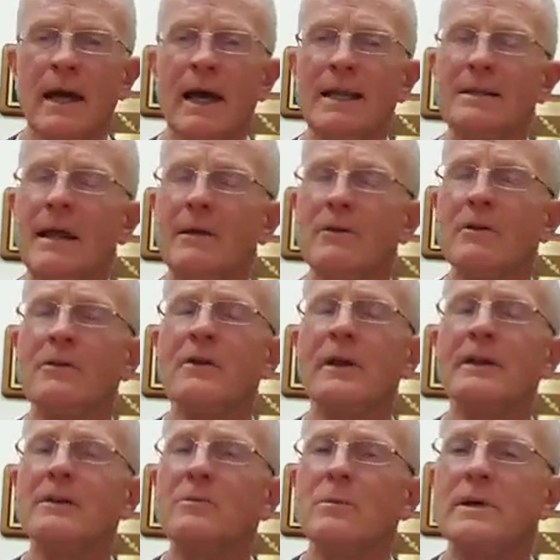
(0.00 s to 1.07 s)
Another
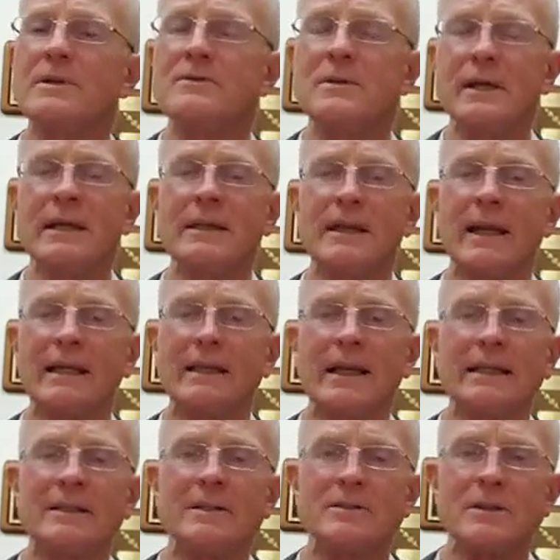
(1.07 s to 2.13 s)
thing that we see that I'd
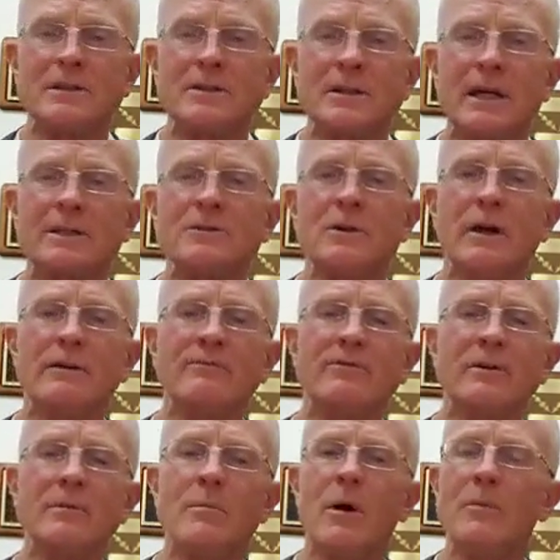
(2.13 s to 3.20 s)
like to just touch on
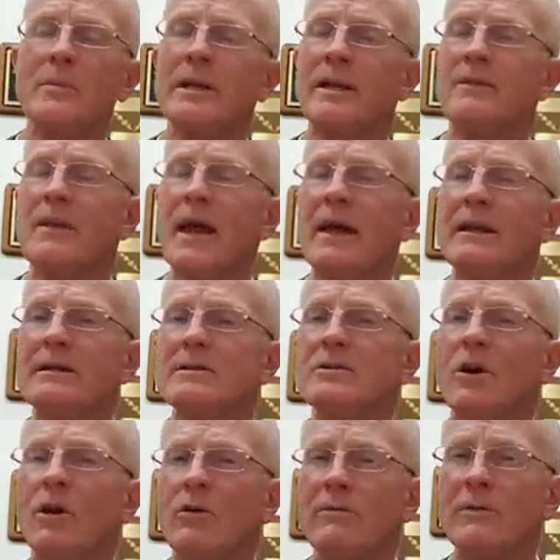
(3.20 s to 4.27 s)
for a moment, and that is
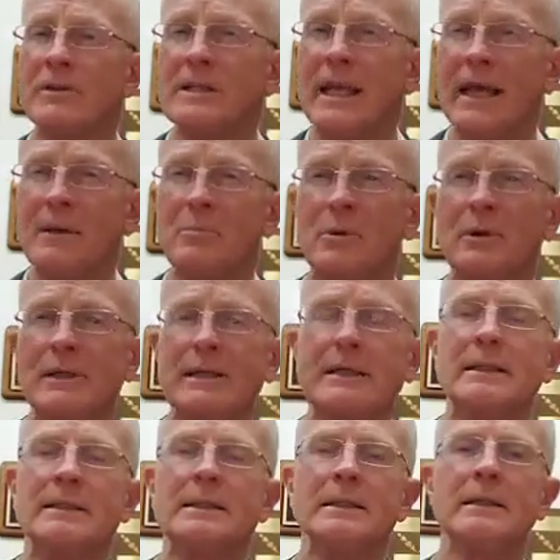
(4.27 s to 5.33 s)
over
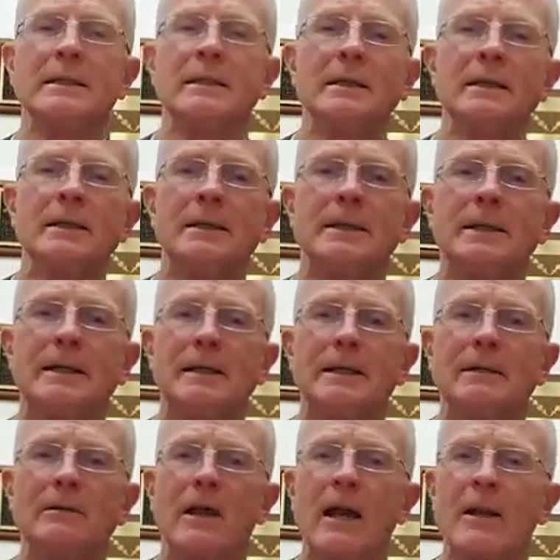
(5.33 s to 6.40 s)
tapering.
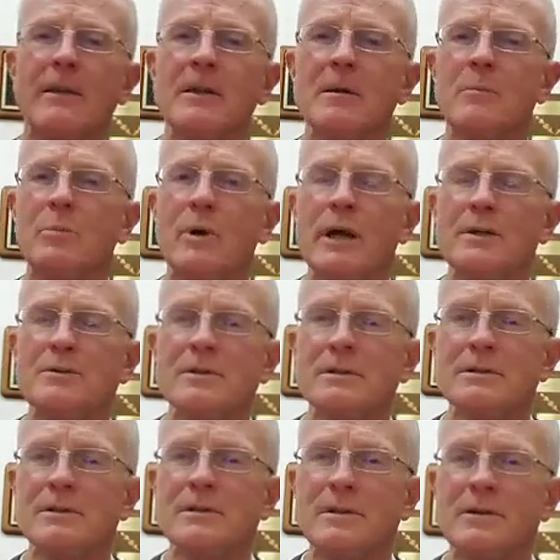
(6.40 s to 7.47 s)
A lot of the
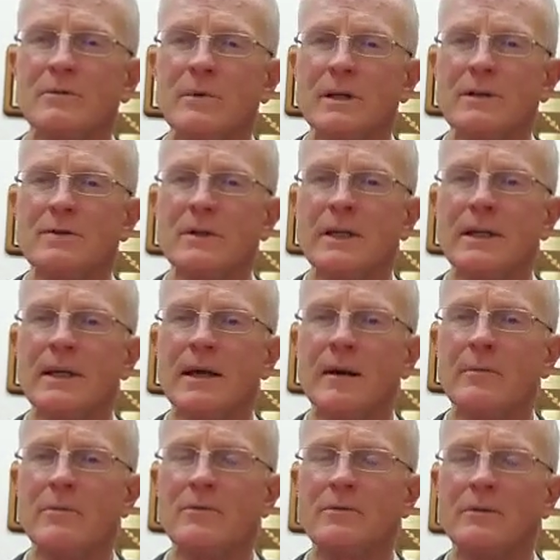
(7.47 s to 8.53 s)
impressions that we see
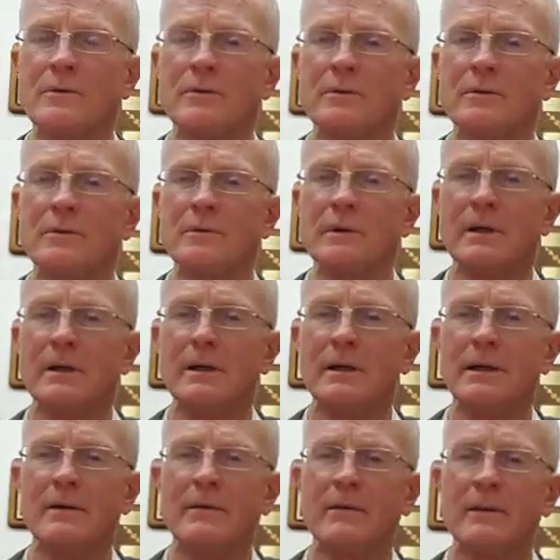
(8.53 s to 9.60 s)
come through
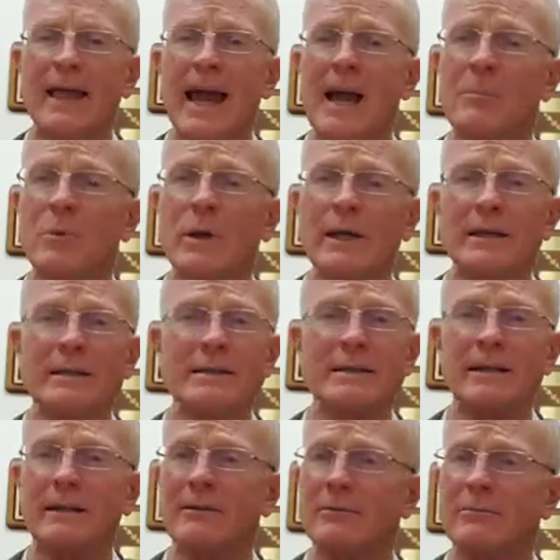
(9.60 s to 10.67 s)
the lab, we can
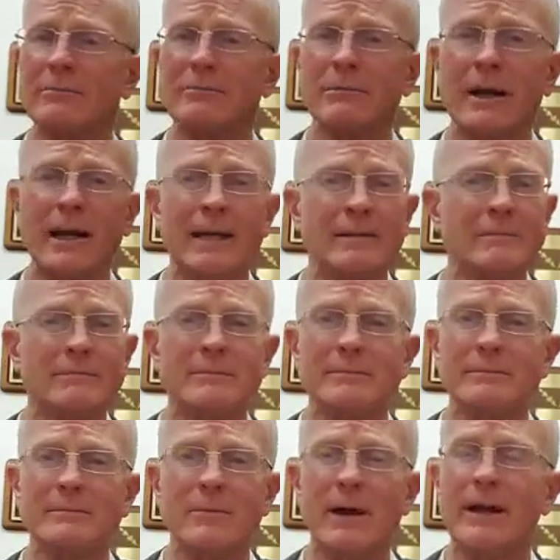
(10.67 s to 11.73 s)
tell right
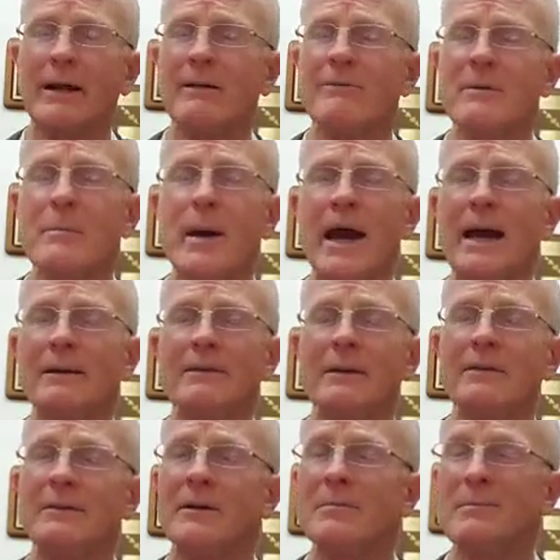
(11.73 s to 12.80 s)
off the bat
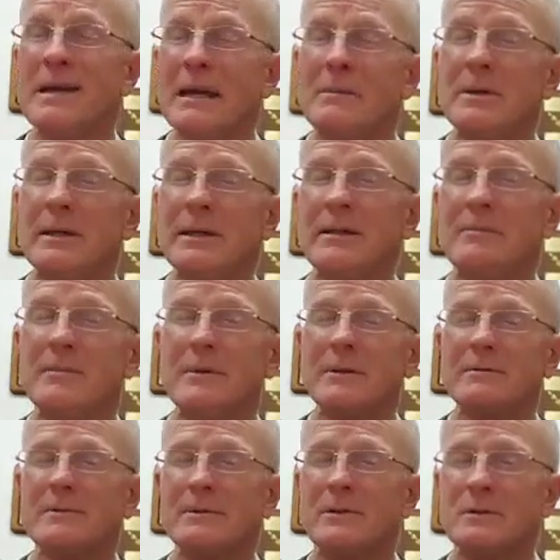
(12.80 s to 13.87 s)
that they're maybe going
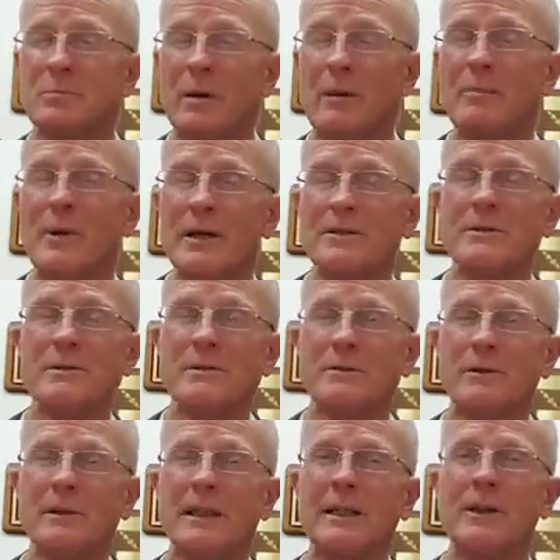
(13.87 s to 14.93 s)
to, those preparations
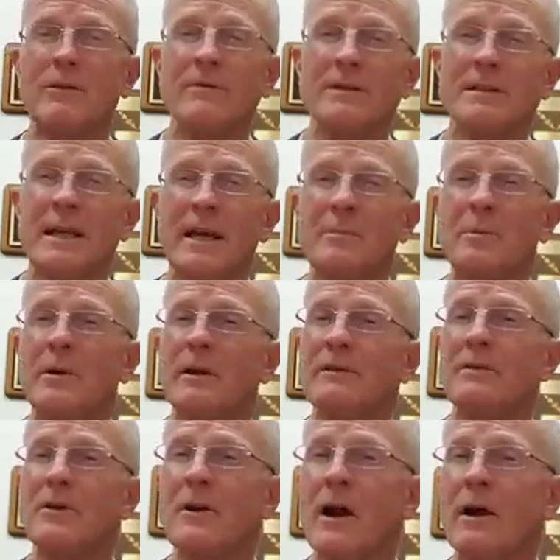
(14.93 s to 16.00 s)
are a little over tapered
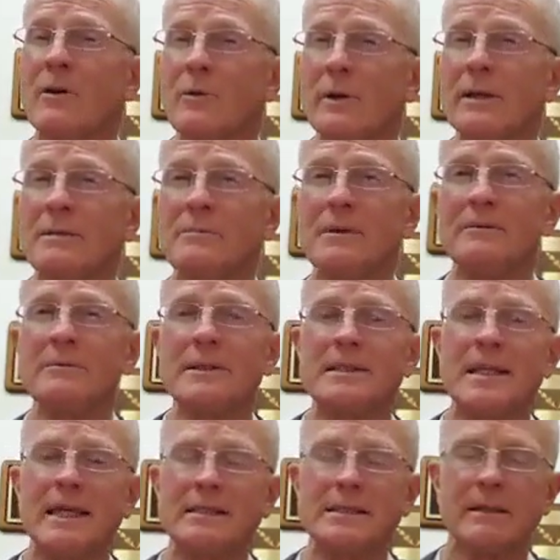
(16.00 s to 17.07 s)
and they're not going to be
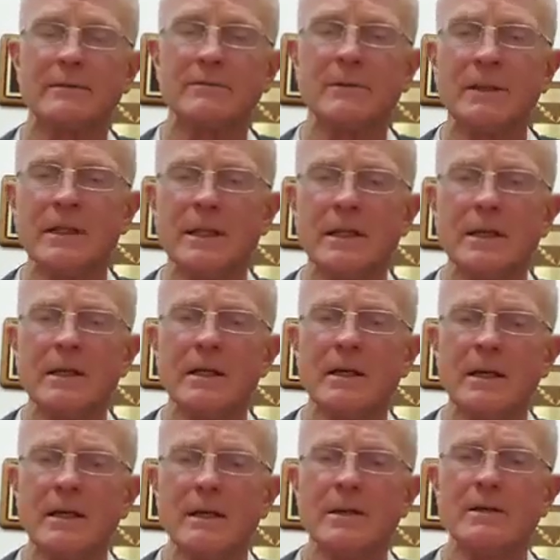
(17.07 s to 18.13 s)
retentive.
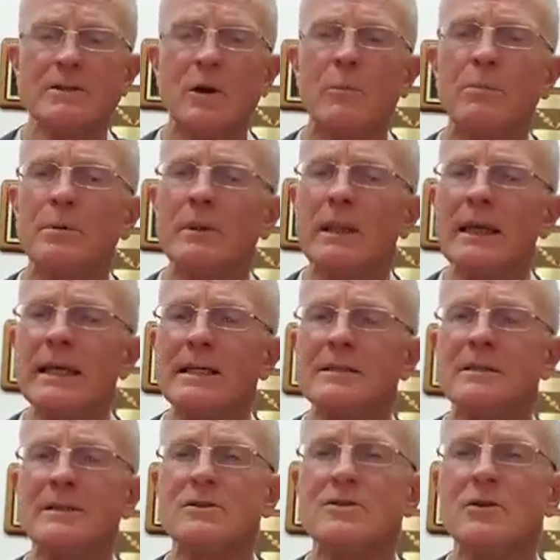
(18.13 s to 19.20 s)
So
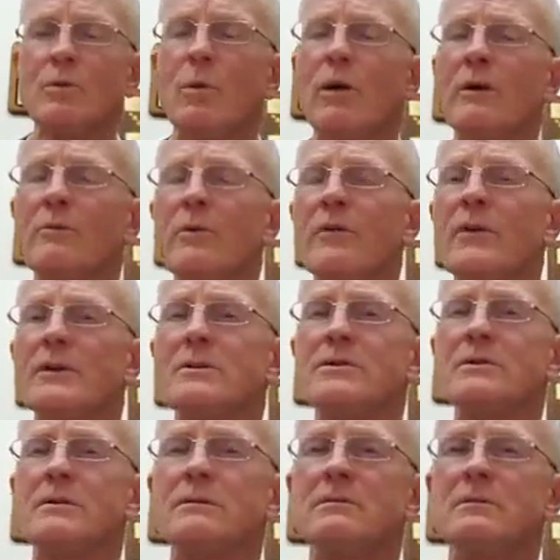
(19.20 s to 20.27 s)
please, as you work with your
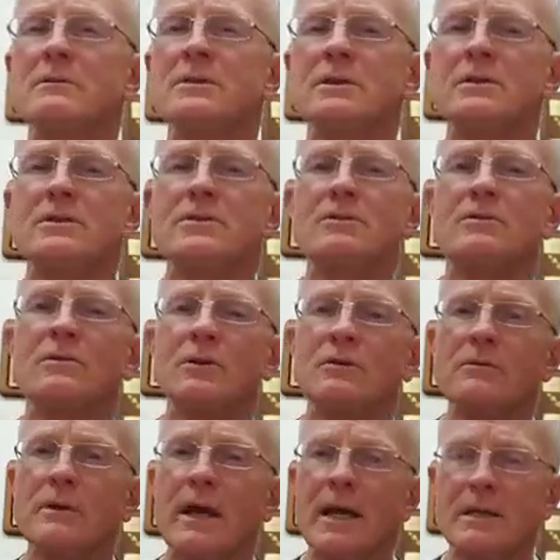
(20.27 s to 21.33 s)
students,
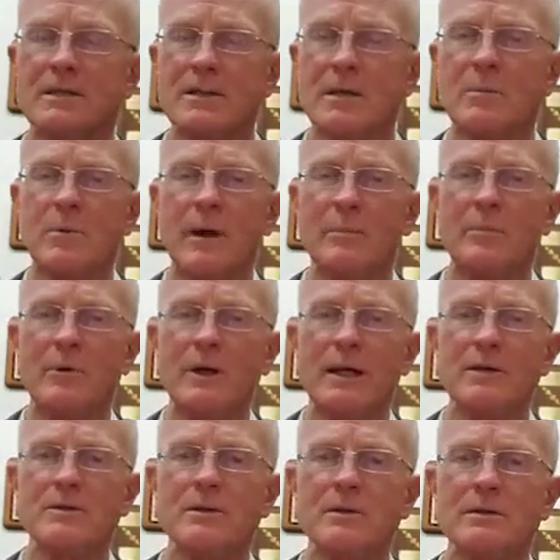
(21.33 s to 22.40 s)
scrutinize their
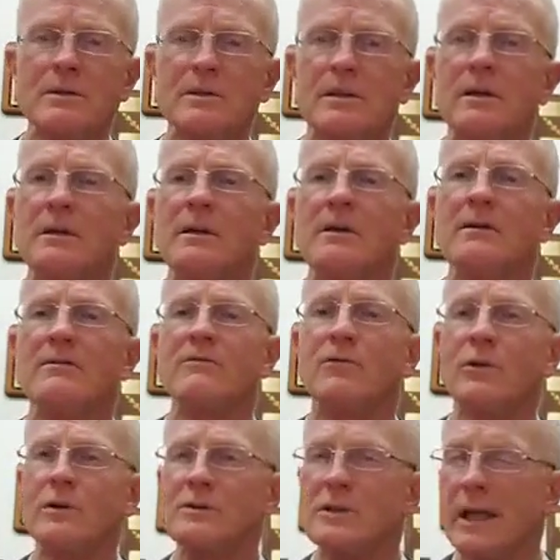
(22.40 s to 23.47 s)
preparations
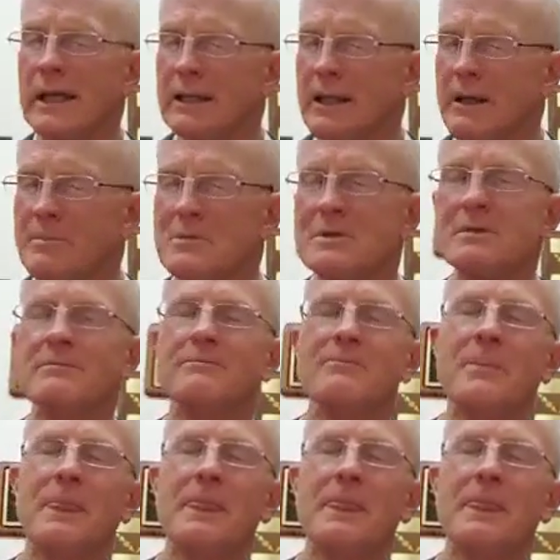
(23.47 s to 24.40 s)
for J-lips